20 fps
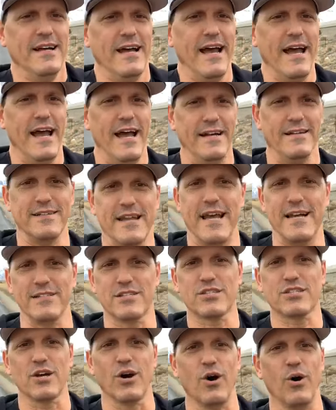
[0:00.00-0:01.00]
And
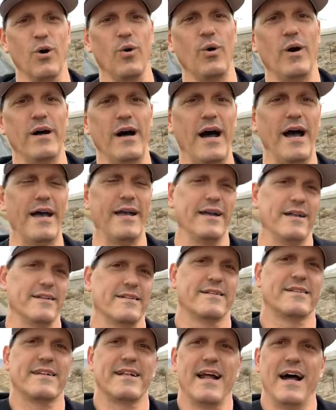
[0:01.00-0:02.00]
so I
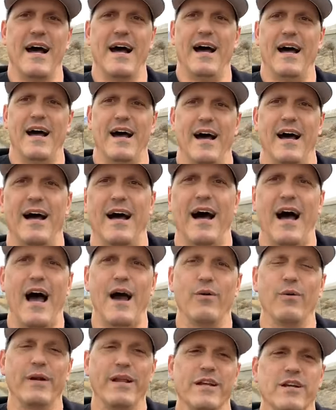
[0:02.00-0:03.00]

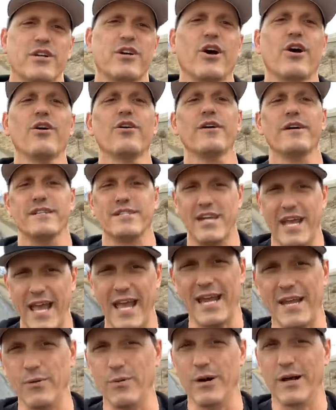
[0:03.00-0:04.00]
would encourage
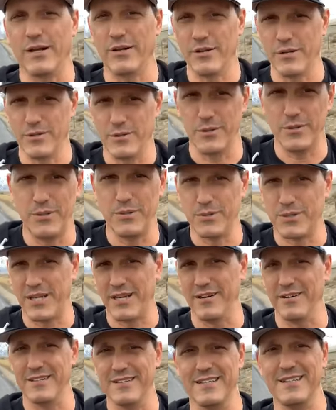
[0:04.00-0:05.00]
anyone who's
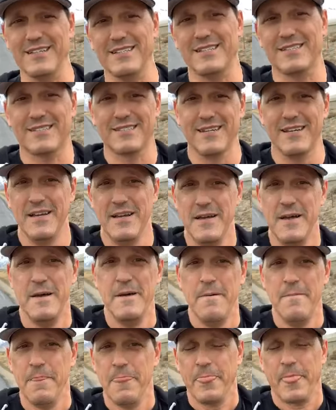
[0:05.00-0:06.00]
hearing this,
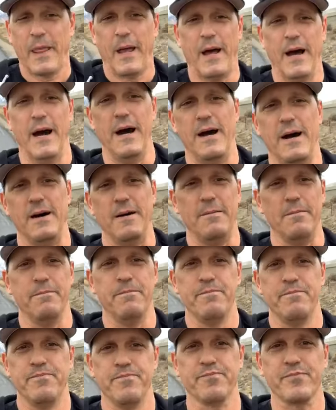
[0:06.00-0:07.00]

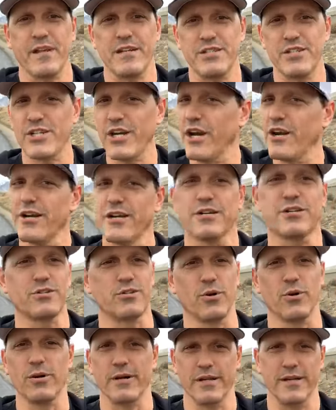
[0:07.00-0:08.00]
share your
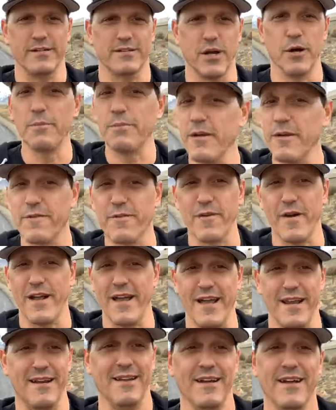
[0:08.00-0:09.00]
story. Don't be
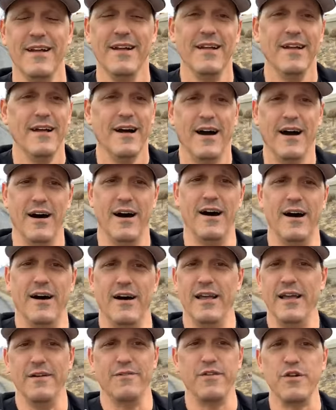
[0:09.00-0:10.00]
afraid.
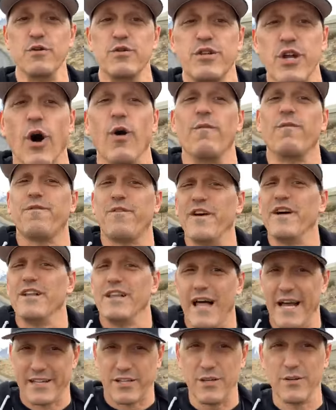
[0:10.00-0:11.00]
If you don't feel
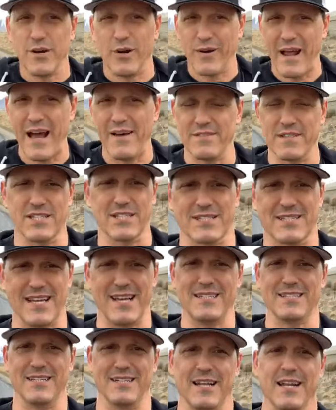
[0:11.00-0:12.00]
like you don't have the
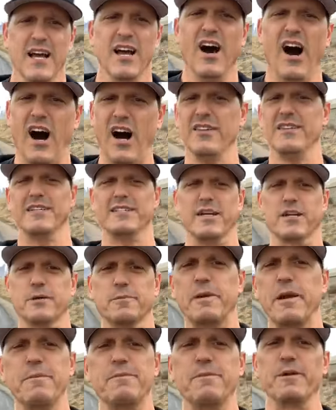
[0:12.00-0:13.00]
success and all these other
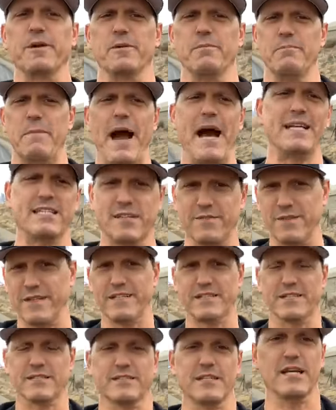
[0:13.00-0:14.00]
people are massively
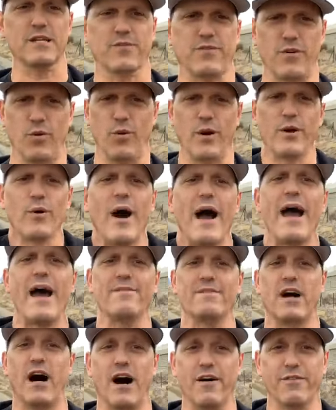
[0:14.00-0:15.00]
successful, what do I
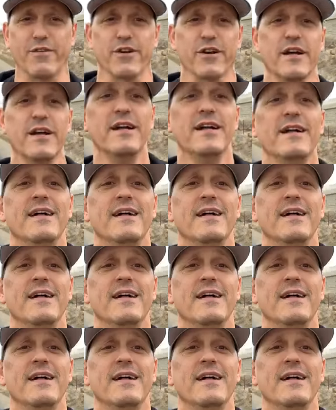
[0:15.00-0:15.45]
have to offer?